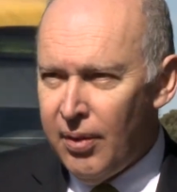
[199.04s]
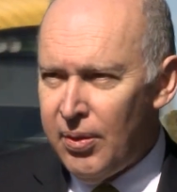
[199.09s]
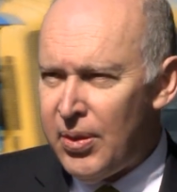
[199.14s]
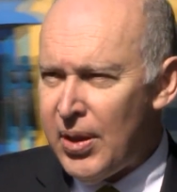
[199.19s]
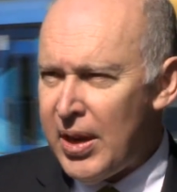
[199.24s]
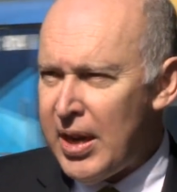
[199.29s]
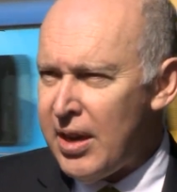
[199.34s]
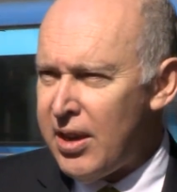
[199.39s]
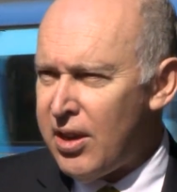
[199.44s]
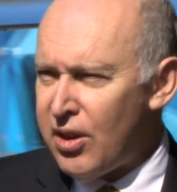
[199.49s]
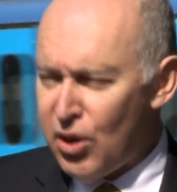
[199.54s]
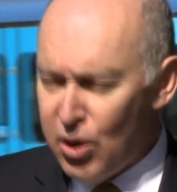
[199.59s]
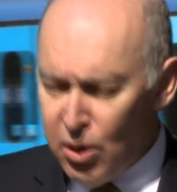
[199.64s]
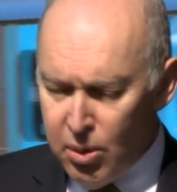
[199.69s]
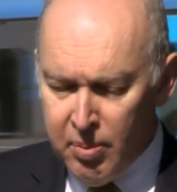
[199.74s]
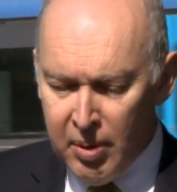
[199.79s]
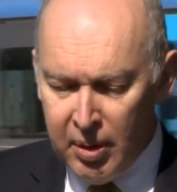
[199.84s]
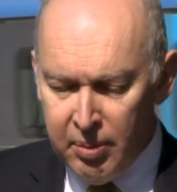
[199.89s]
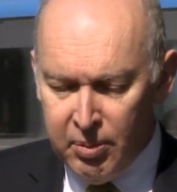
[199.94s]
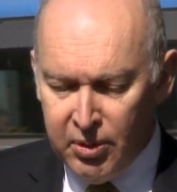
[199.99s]
The
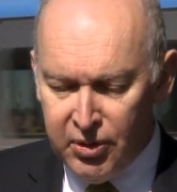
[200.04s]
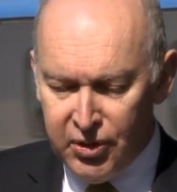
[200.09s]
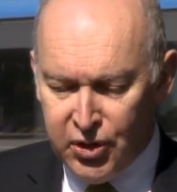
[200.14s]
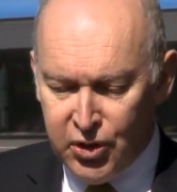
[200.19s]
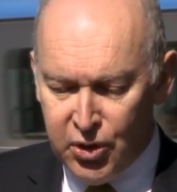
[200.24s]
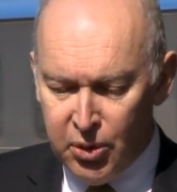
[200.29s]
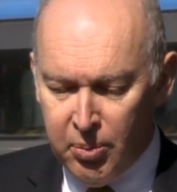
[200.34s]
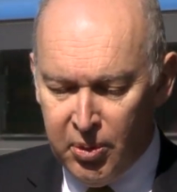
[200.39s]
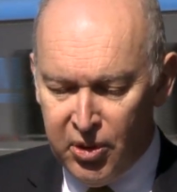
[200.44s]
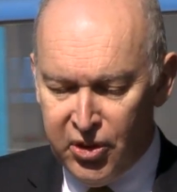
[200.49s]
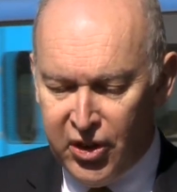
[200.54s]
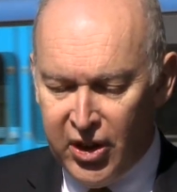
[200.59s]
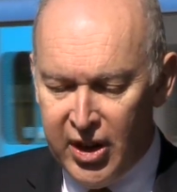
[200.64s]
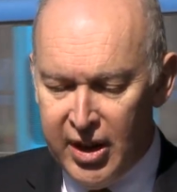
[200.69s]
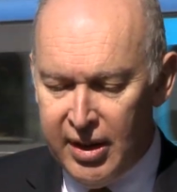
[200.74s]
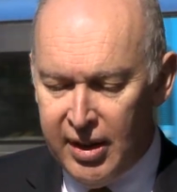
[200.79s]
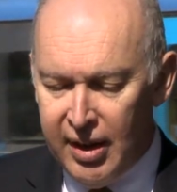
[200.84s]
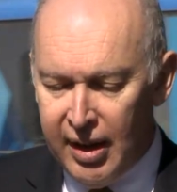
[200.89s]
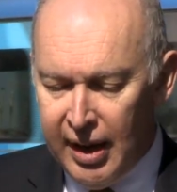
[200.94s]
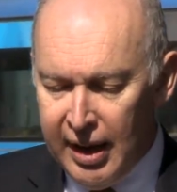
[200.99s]

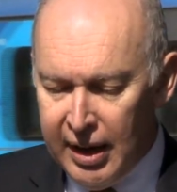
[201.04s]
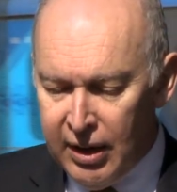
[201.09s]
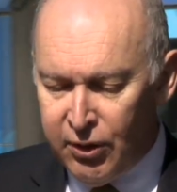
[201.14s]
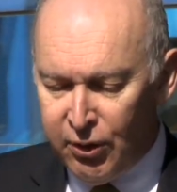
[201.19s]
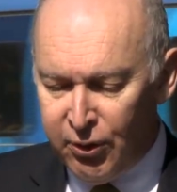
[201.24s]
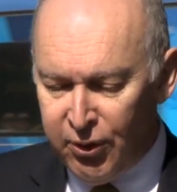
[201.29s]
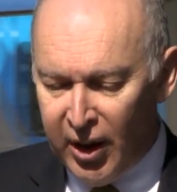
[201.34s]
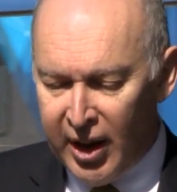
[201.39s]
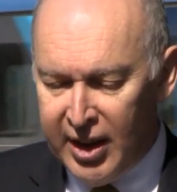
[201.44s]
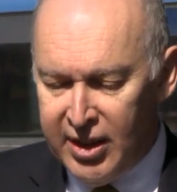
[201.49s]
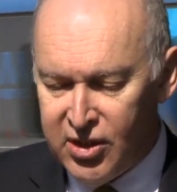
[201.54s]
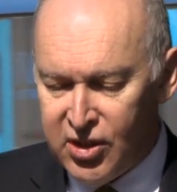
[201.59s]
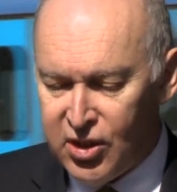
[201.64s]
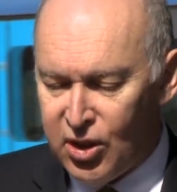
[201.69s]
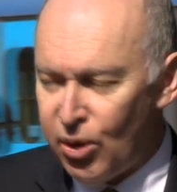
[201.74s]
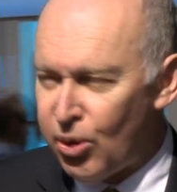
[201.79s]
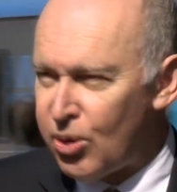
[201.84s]
human-to-machine interface